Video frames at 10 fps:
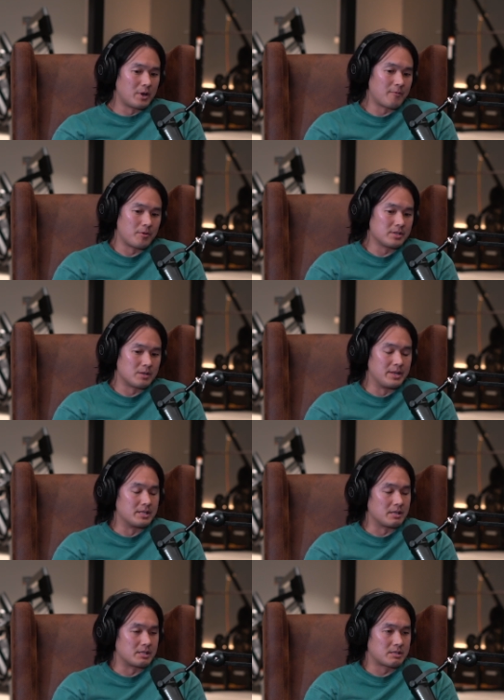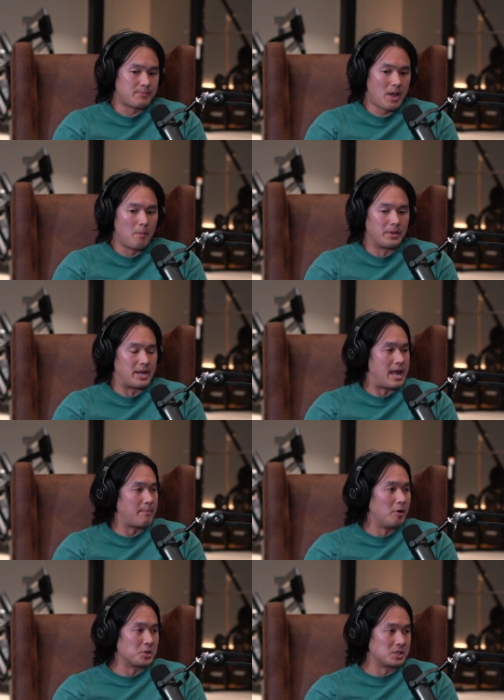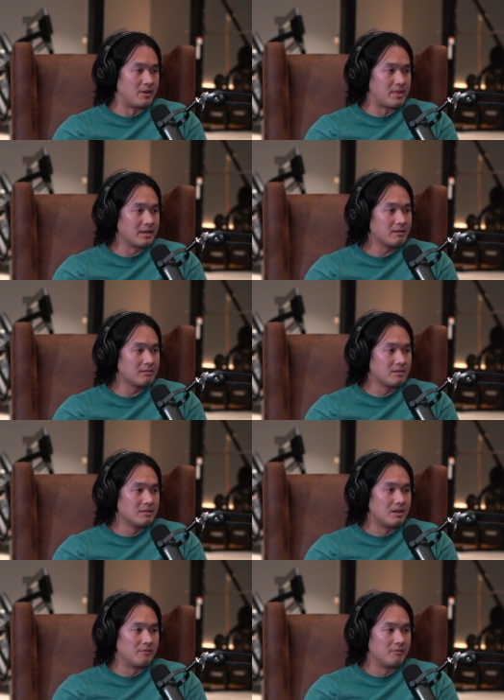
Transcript: whatever it is, I mean, it's somehow been a net positive, I think.